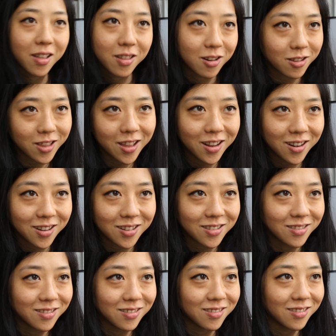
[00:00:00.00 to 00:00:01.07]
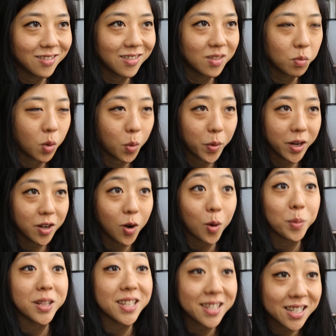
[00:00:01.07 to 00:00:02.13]
other than what we
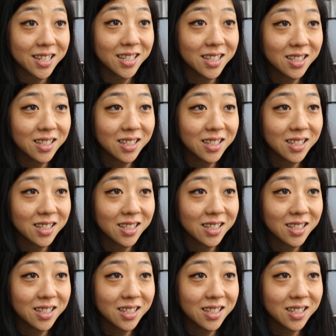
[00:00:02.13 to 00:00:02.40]
normally see.